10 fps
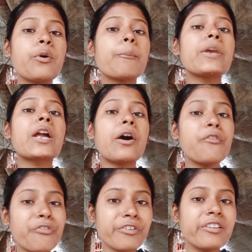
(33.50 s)
become
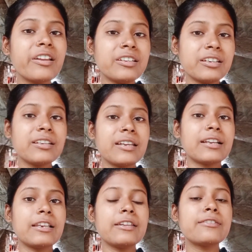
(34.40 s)
fluent in
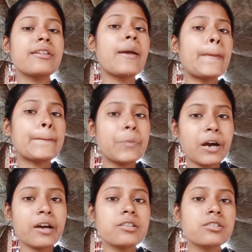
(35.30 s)
English,
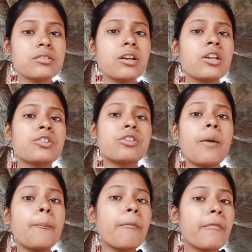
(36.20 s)
but
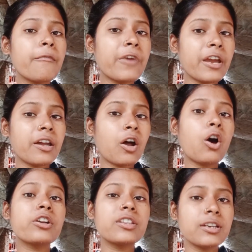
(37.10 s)
somewhere
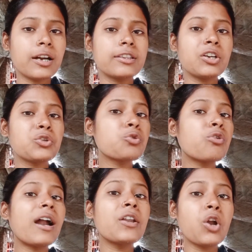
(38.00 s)
or the other you
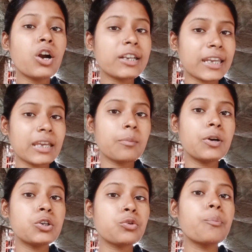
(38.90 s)
are not
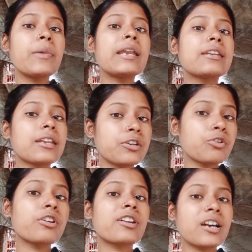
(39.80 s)
able to maintain
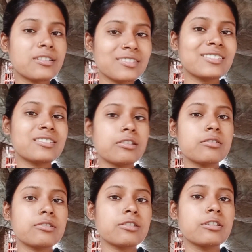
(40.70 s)
your
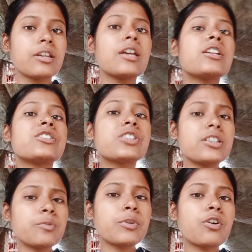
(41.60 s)
consistency
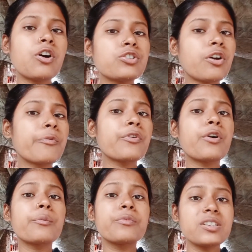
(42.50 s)
just because of
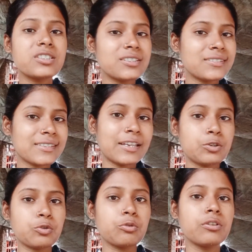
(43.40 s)
your busy
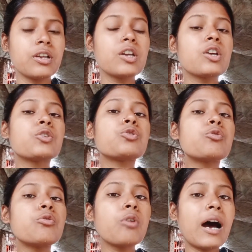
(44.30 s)
schedule.
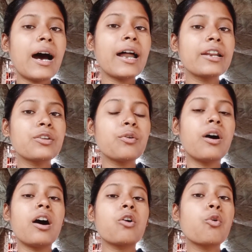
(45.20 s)
You are
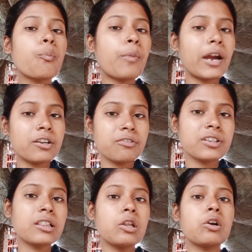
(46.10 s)
occupied
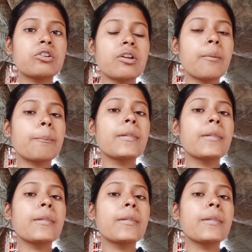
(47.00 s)
with lots of